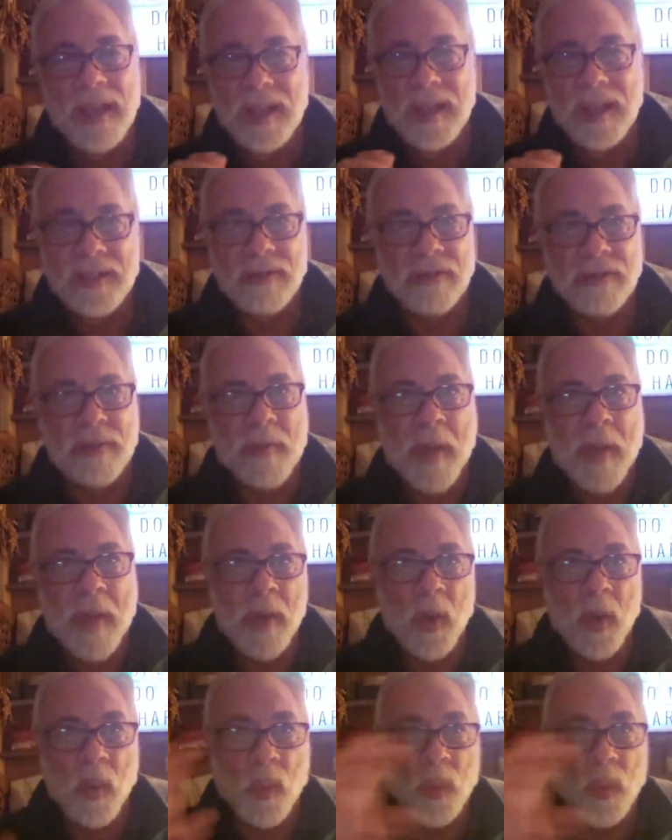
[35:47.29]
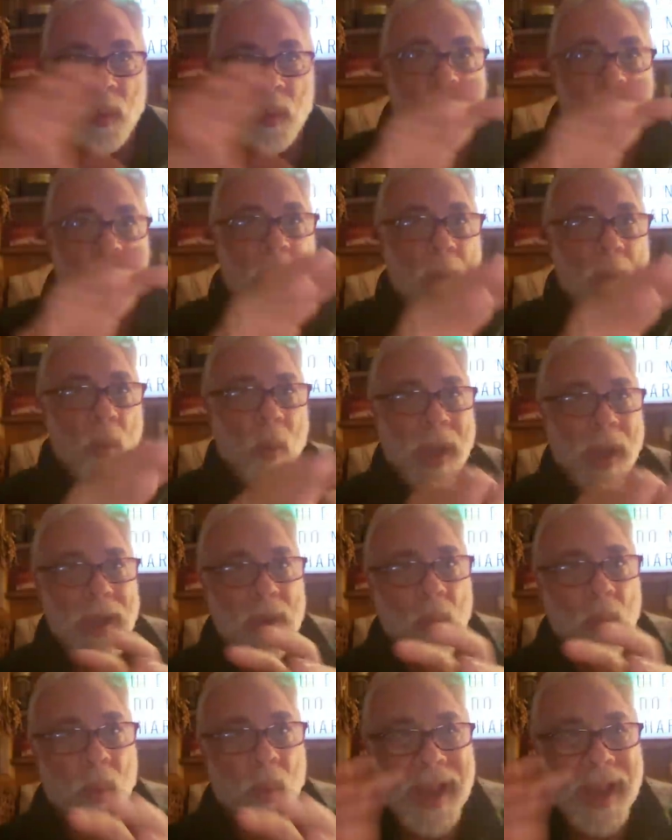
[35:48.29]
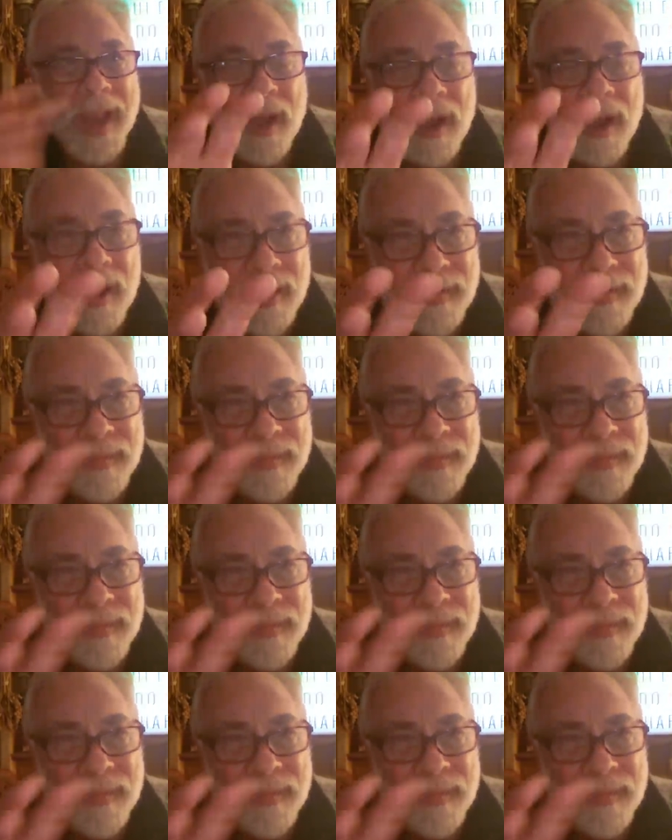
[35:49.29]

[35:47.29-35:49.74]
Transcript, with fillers: to remember what went where